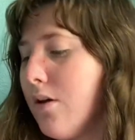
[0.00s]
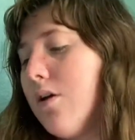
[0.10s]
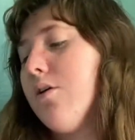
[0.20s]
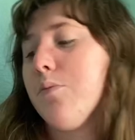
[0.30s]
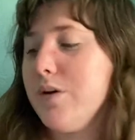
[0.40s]

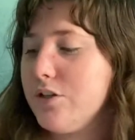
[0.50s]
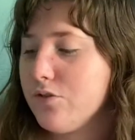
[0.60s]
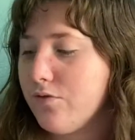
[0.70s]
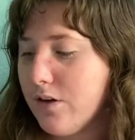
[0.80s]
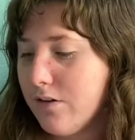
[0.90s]
Ranger
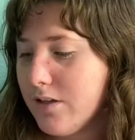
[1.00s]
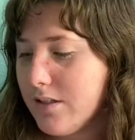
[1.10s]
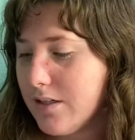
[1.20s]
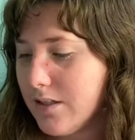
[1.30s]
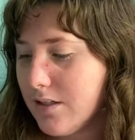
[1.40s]
followed the
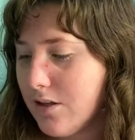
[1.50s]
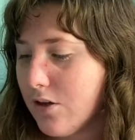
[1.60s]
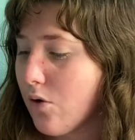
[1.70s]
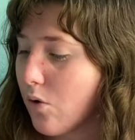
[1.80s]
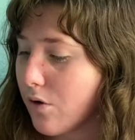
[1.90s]
scents to the
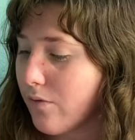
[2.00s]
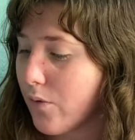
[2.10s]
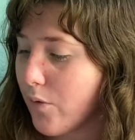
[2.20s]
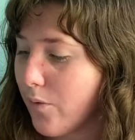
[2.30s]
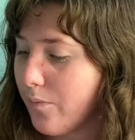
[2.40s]
corner of the
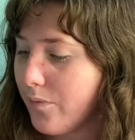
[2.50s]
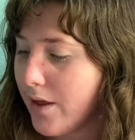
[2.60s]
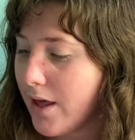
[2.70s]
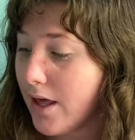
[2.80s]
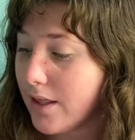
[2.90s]
room.
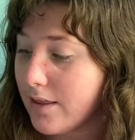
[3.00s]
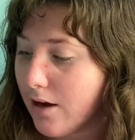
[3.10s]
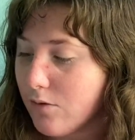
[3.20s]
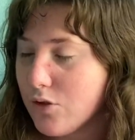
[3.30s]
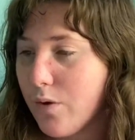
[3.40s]
That
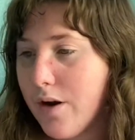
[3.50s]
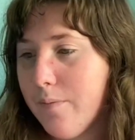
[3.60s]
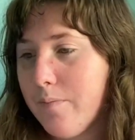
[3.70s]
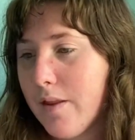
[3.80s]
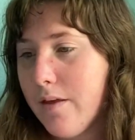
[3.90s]
was where
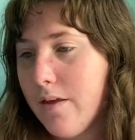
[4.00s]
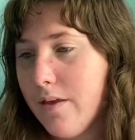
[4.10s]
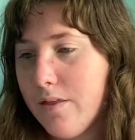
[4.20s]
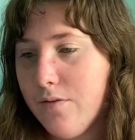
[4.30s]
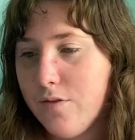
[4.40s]

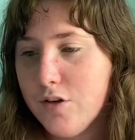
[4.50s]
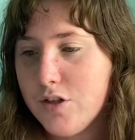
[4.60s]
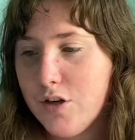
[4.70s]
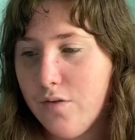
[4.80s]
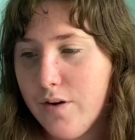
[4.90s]
the first
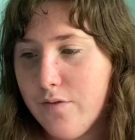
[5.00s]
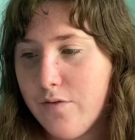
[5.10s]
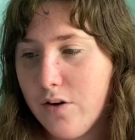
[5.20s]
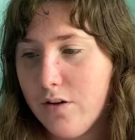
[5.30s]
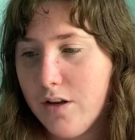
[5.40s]
shelf had
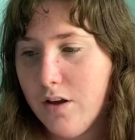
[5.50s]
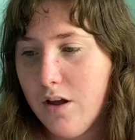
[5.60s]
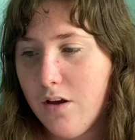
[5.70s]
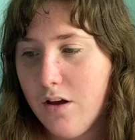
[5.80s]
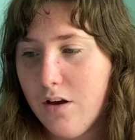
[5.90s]
fallen
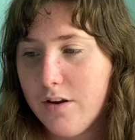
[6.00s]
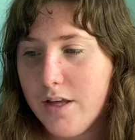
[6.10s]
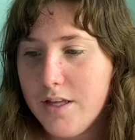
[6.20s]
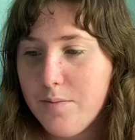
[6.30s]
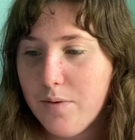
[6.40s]
on a
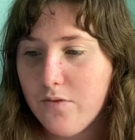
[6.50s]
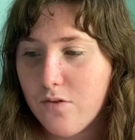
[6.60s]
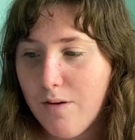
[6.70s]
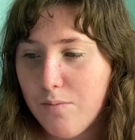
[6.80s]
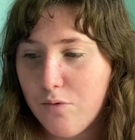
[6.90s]
heap of
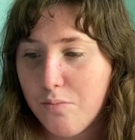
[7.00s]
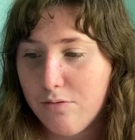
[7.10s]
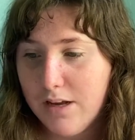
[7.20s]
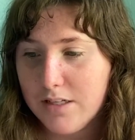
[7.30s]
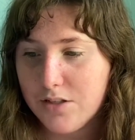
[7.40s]
crumpled
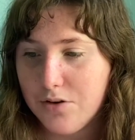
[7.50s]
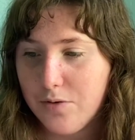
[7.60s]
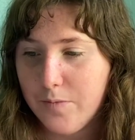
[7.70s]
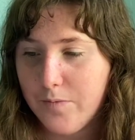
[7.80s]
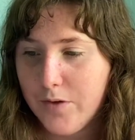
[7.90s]

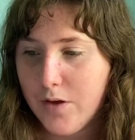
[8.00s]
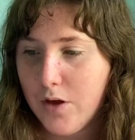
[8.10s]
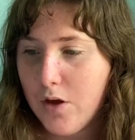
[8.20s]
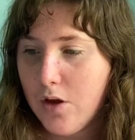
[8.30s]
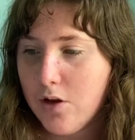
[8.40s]
plaster.
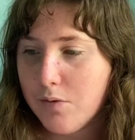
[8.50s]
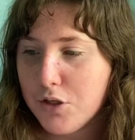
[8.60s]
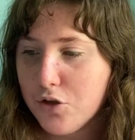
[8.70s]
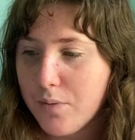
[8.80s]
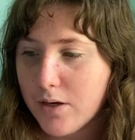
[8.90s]

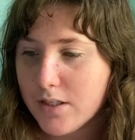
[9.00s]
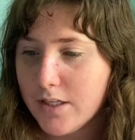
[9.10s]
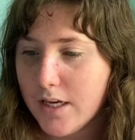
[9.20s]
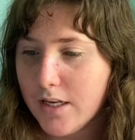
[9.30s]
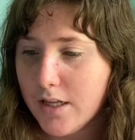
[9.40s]
Ranger barked
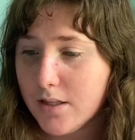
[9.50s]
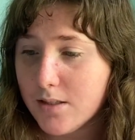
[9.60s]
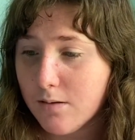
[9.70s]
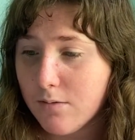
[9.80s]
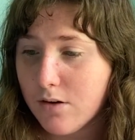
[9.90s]
again, and then
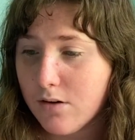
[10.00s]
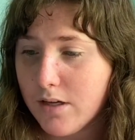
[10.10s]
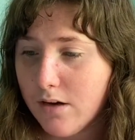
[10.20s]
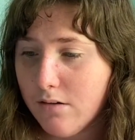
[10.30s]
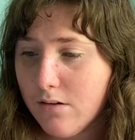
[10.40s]
someone called
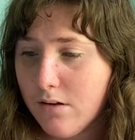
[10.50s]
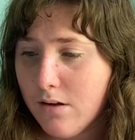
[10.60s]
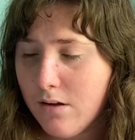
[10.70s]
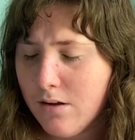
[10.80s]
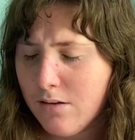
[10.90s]
out,
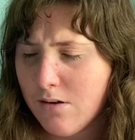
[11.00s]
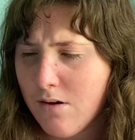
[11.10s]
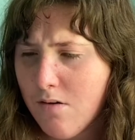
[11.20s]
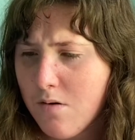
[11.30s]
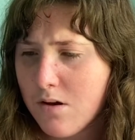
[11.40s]
"Hello?"